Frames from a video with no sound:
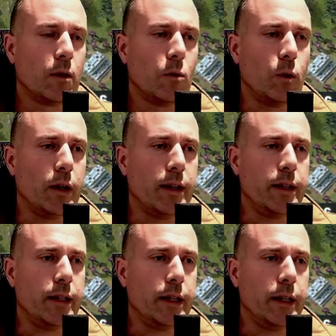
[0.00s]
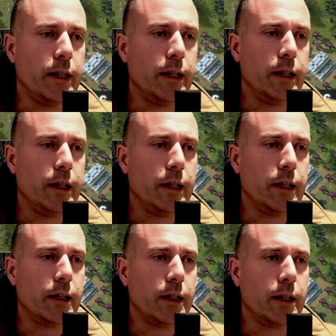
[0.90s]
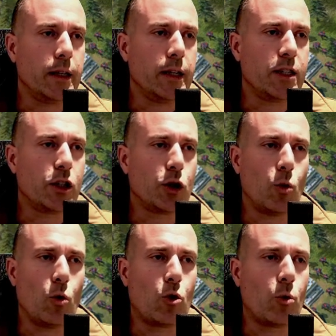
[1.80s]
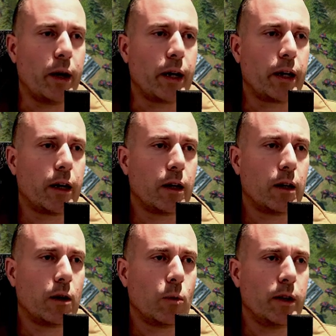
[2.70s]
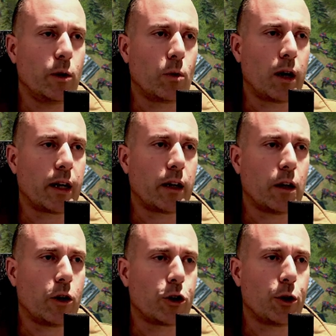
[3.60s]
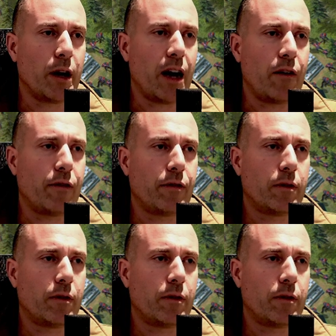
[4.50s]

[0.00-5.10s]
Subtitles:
With the... It's so quick. With the rocket launcher you have.